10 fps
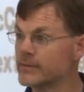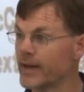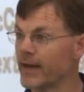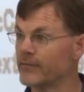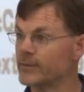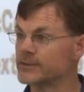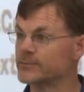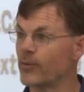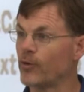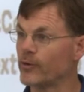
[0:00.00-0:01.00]
They haven't been
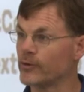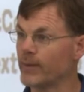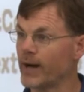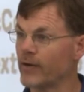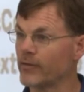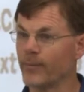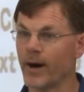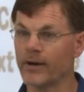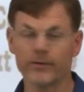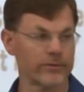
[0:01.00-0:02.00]
spoiled by all the
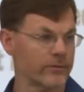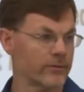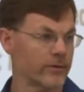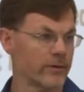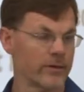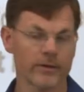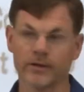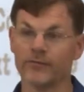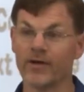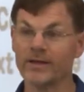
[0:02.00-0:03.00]
modern
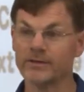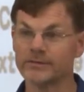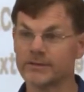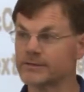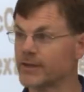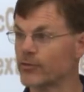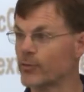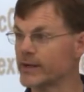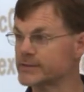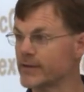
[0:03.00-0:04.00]
conveniences that the
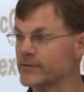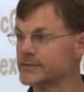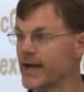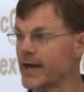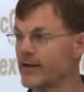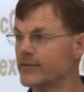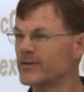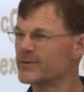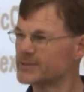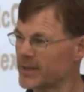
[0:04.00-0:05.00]
rest of us have. And
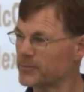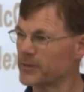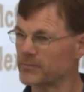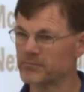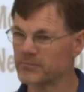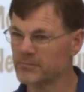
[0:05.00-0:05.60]
there's something,